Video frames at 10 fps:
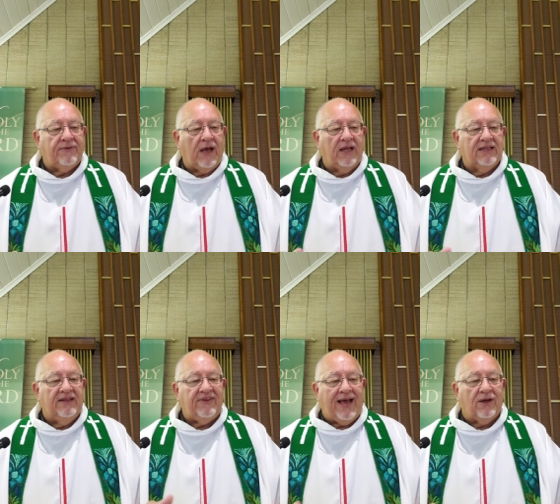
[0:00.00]
uh,
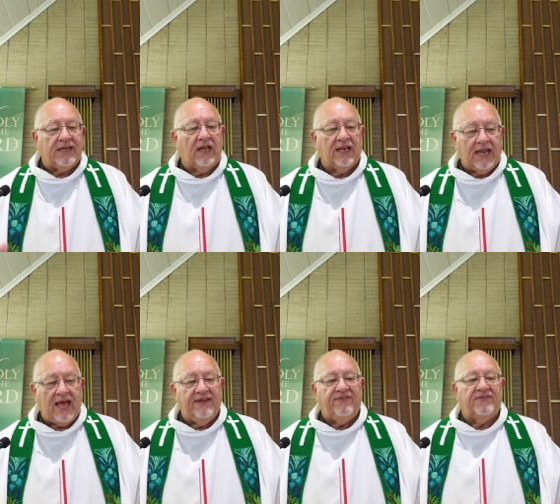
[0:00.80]
live out a
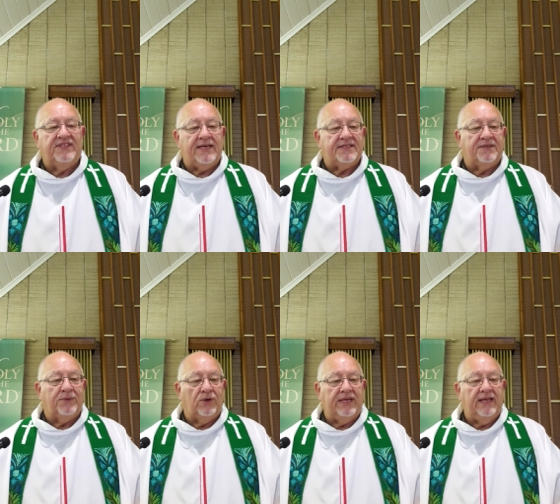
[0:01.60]
life of
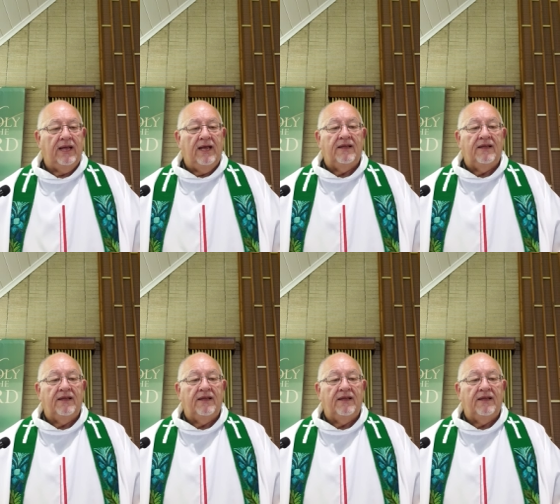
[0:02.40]
testimony,